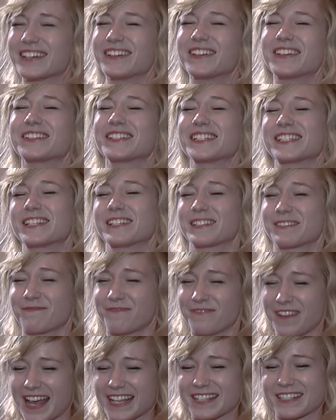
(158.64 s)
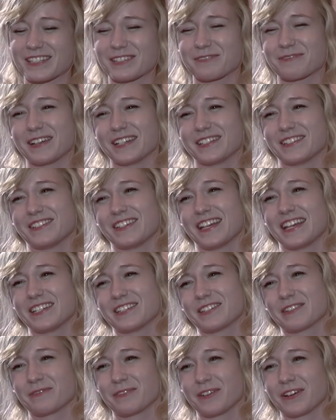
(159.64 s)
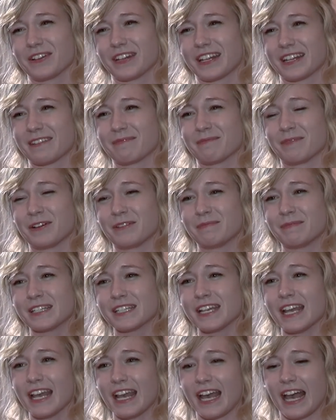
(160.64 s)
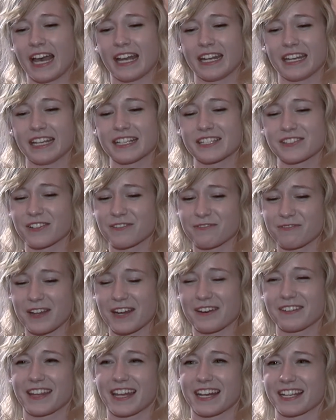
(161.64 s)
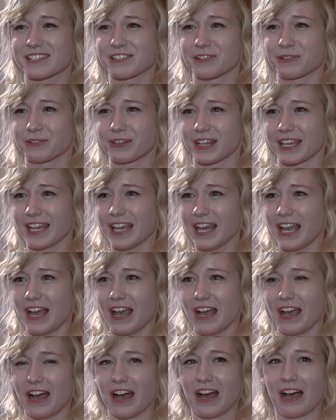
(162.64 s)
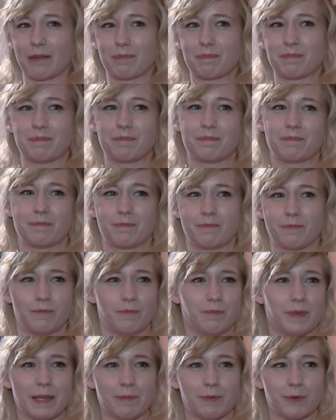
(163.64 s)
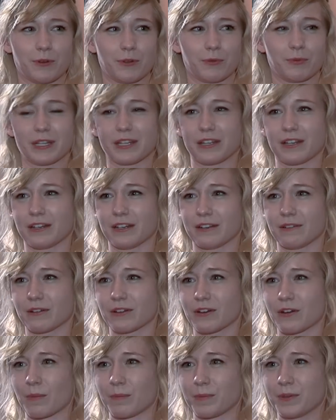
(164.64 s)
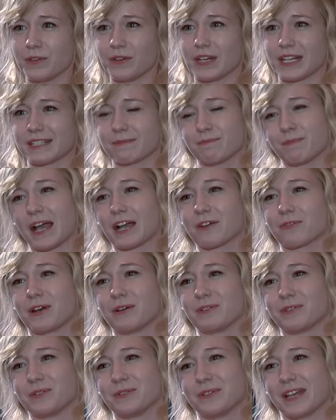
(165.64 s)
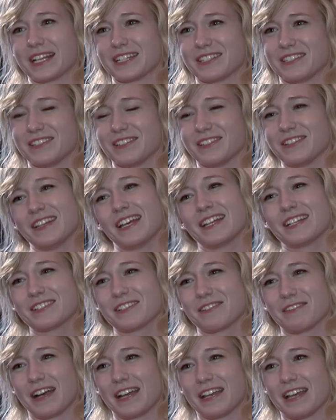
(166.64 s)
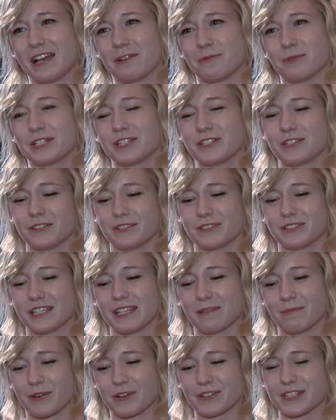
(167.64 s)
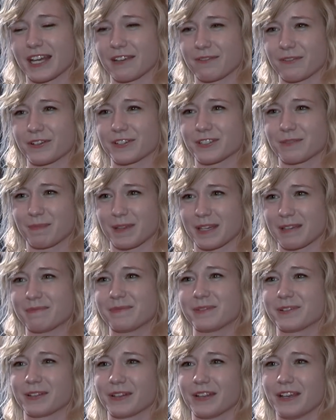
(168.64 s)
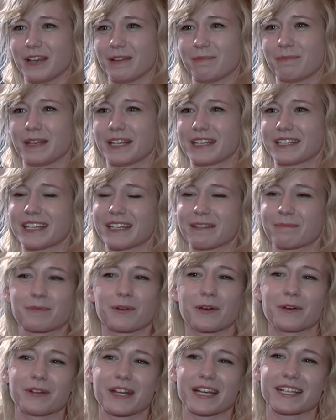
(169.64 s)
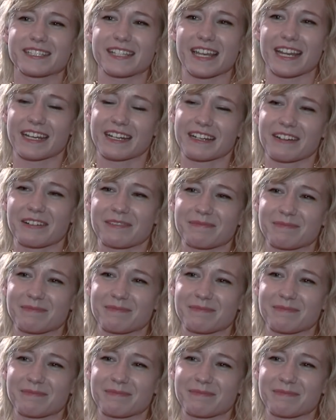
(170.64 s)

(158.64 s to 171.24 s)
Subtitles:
technology is the fastest way to change the world at the moment, and it's not fair that it's only people with a computing background who get to do that, so I wish to see more diverse people building products and